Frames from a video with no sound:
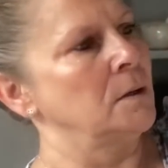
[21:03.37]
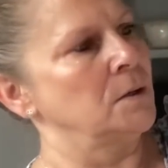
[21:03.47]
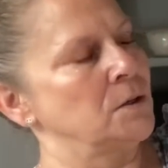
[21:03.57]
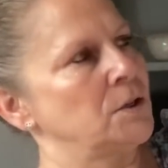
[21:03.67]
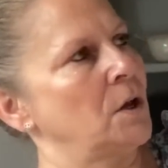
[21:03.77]

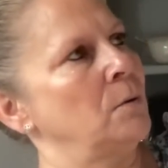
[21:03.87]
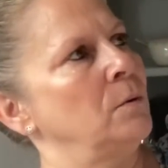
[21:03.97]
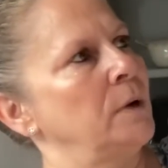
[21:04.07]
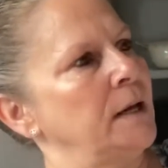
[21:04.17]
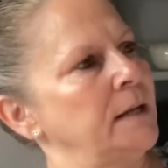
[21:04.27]

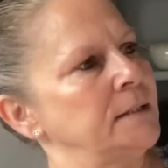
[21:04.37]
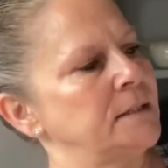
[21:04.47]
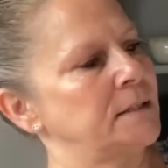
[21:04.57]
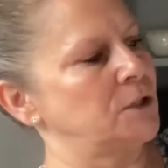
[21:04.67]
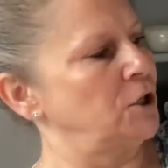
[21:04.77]
So
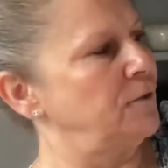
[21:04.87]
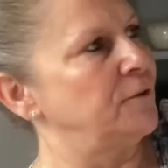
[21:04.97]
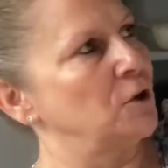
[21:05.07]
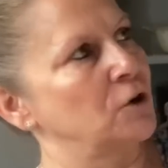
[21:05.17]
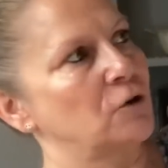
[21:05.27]
it's 2
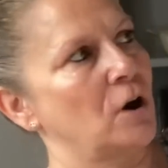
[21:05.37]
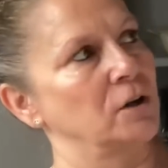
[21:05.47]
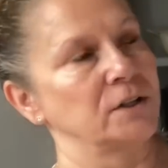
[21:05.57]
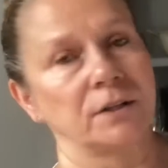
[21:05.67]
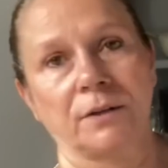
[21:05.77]
foot
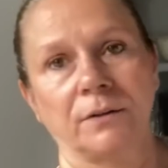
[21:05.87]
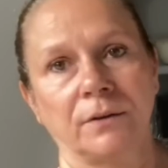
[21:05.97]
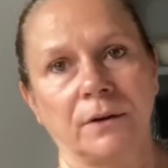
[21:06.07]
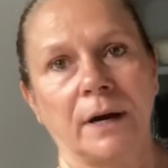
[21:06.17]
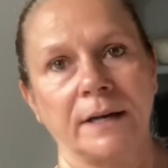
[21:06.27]
across
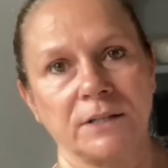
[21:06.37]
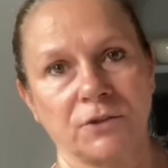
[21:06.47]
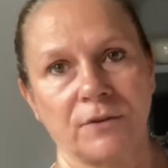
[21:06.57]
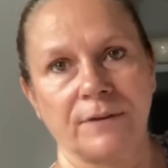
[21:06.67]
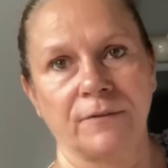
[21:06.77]
and it's
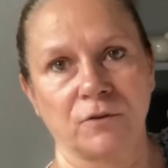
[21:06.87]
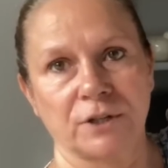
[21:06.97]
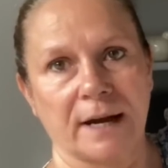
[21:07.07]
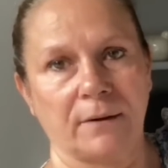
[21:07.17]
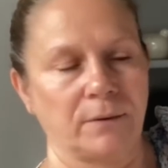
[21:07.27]
3 foot
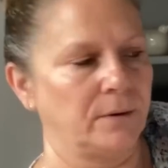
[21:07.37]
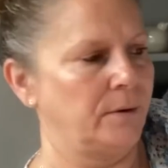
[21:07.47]
down.